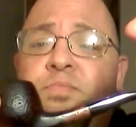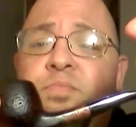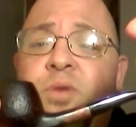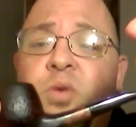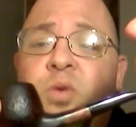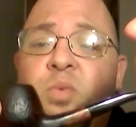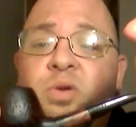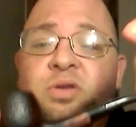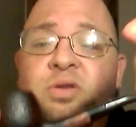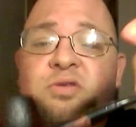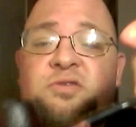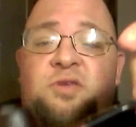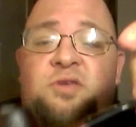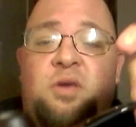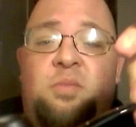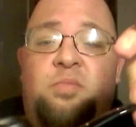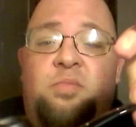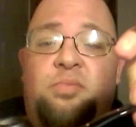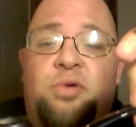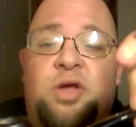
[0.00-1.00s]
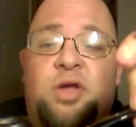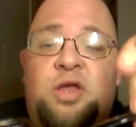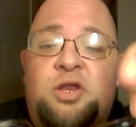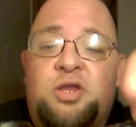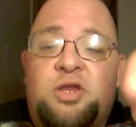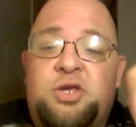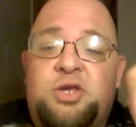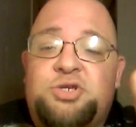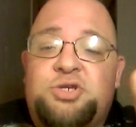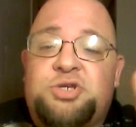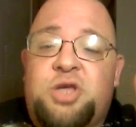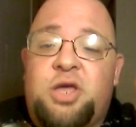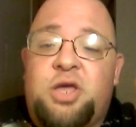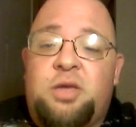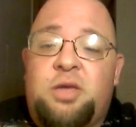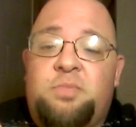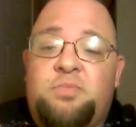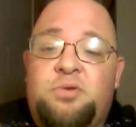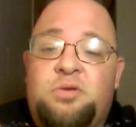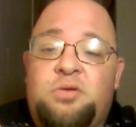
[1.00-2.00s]
I want to say, brandy
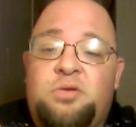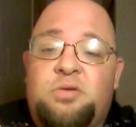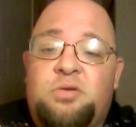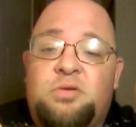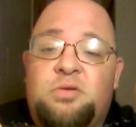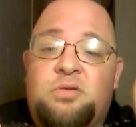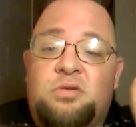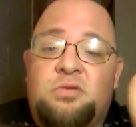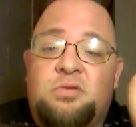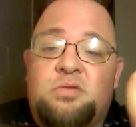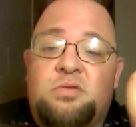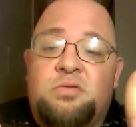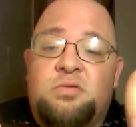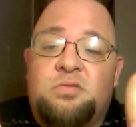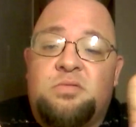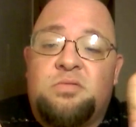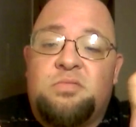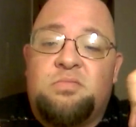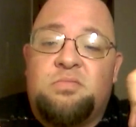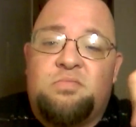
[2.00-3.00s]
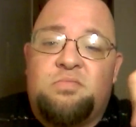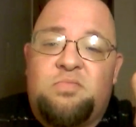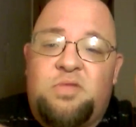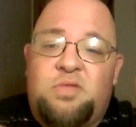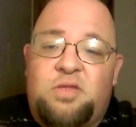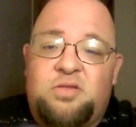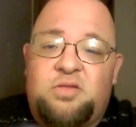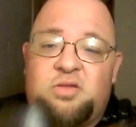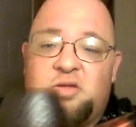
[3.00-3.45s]
shaped. I think